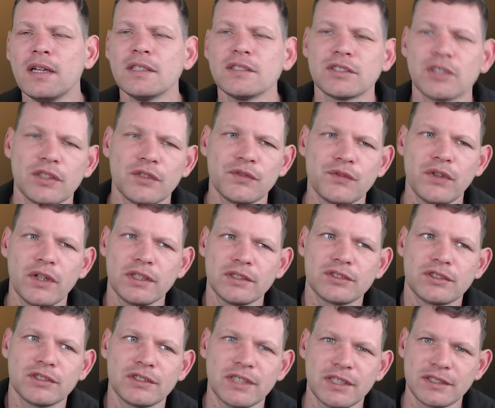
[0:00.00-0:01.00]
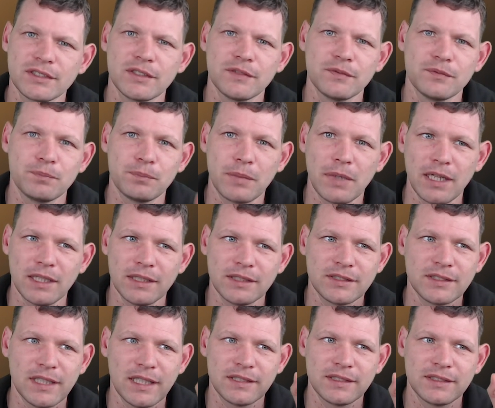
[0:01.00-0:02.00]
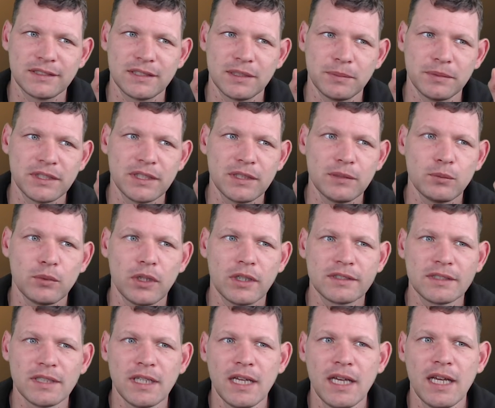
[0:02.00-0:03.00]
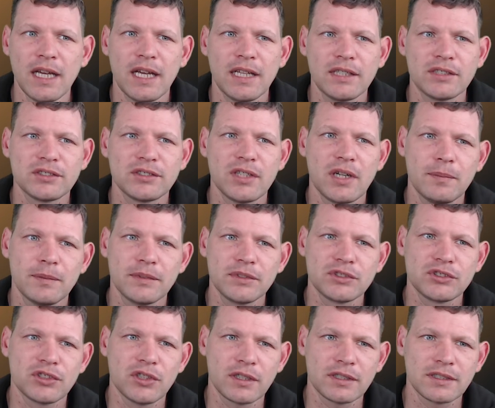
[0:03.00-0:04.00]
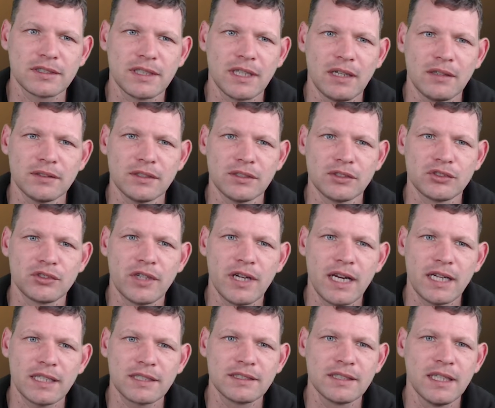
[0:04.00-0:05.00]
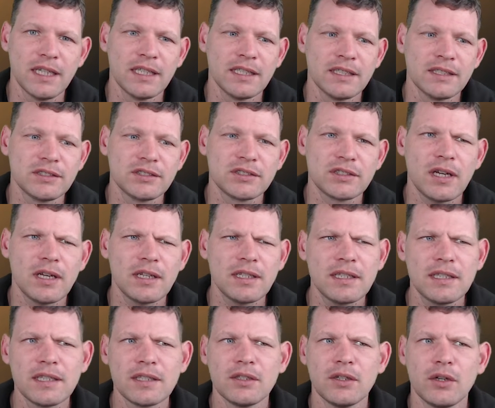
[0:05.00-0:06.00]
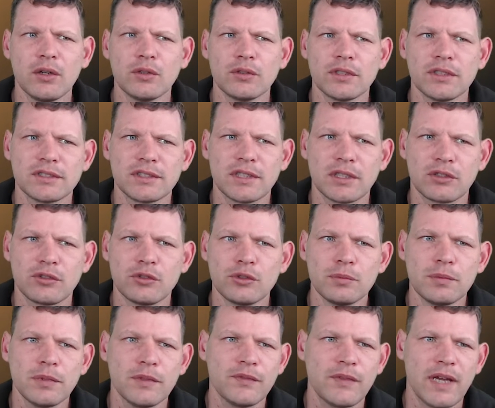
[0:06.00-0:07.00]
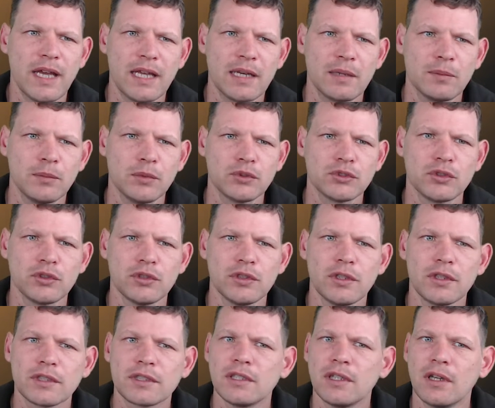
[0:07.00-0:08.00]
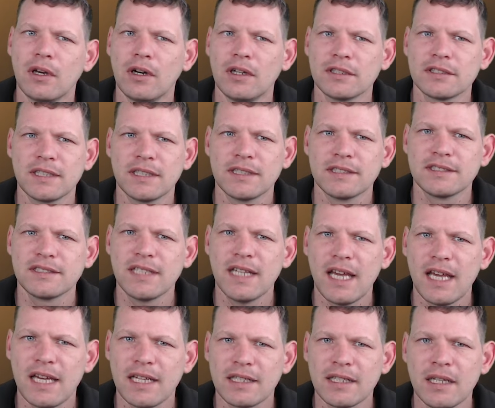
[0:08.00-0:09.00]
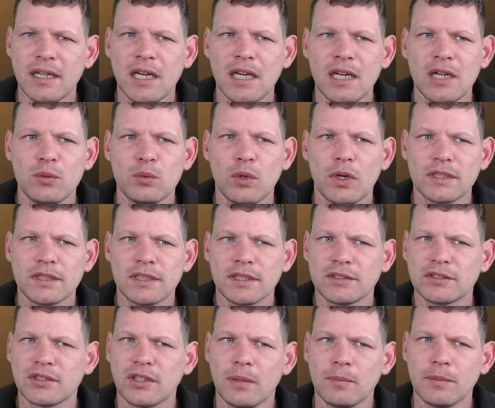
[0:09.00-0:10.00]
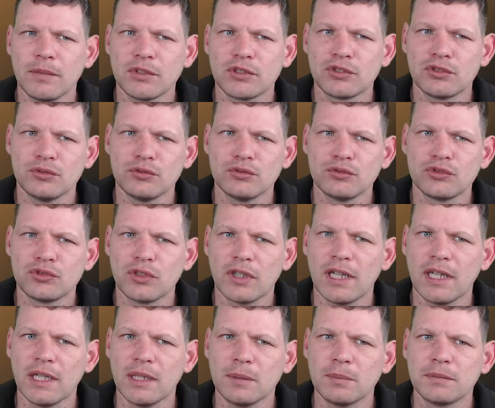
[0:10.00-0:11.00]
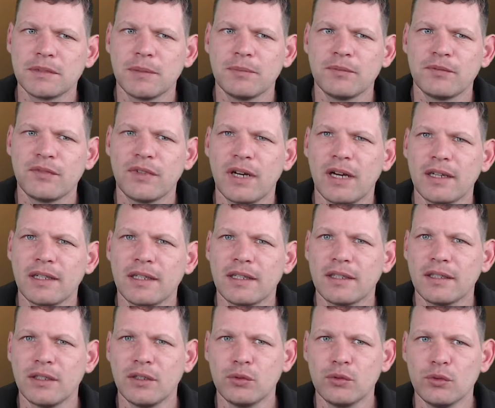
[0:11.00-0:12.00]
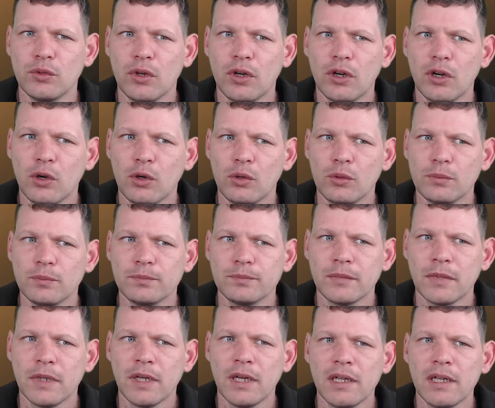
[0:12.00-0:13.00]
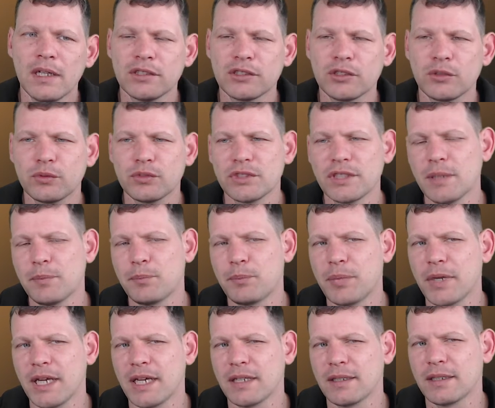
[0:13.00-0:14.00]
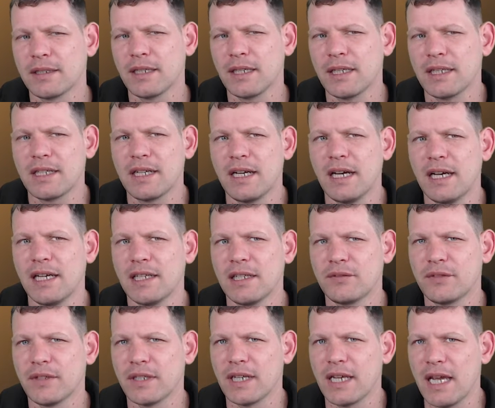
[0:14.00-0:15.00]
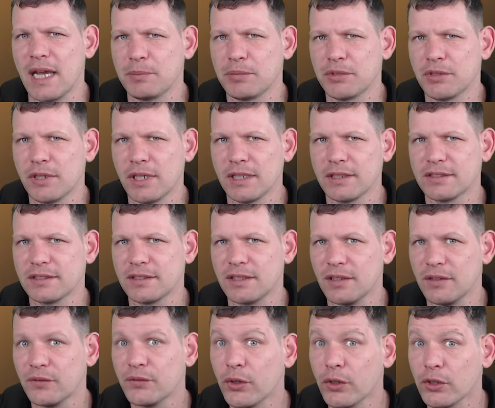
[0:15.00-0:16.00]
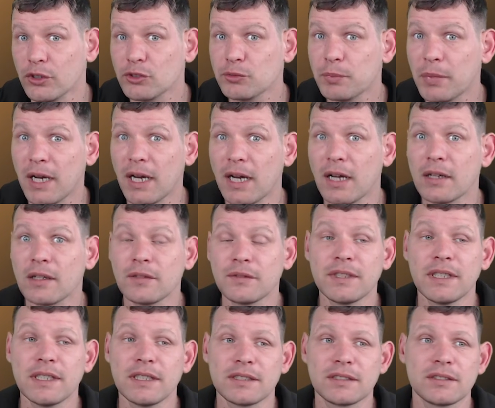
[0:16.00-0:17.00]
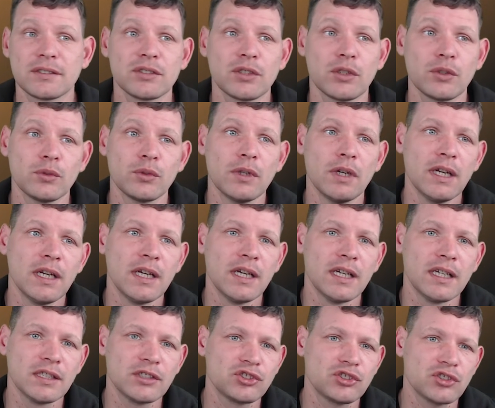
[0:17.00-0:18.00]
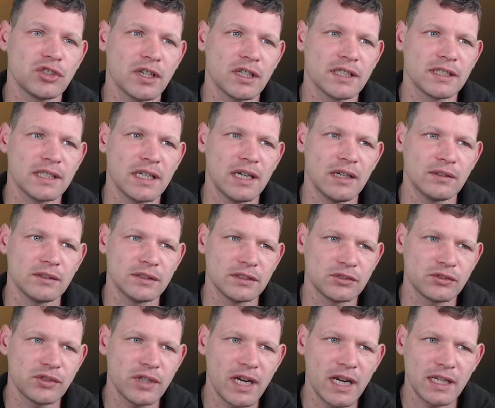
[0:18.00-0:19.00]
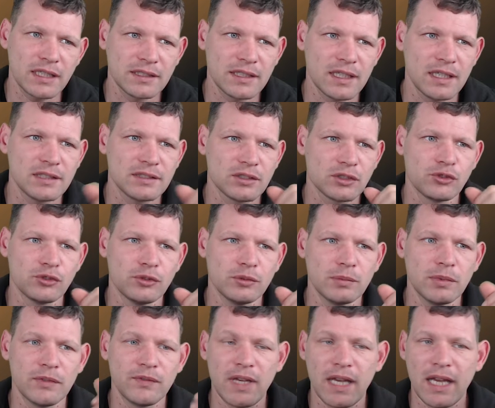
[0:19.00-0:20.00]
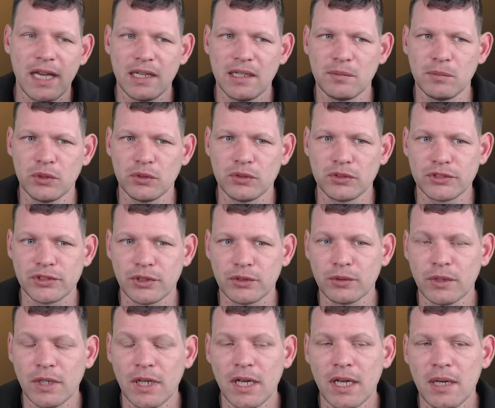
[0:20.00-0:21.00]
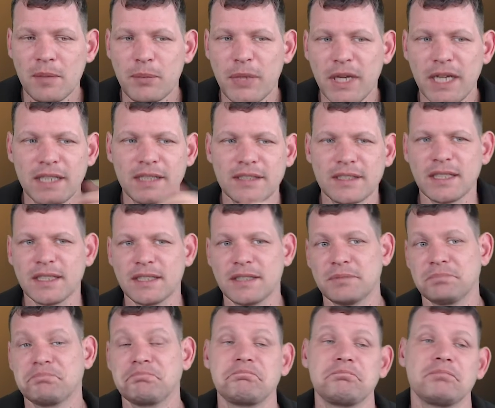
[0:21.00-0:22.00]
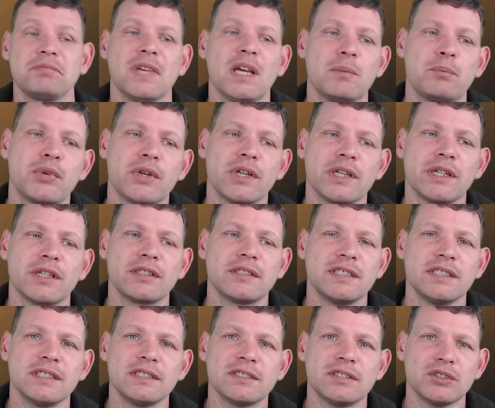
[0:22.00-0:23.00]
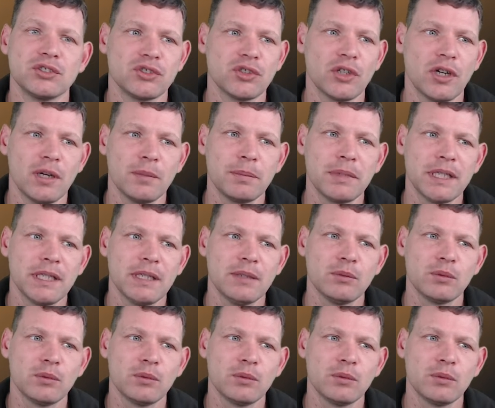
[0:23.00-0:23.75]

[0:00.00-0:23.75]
So the first suggestion by ChatGPT was, as Thomas chugged down the tracks, he suddenly noticed a group of animals who looked lost and sad. What did Thomas do to help them find a new home? So we see Bing kind of encapsulates the first part of this. So it's chugging down the track, there's a group of animals. So Bing did a pretty decent job here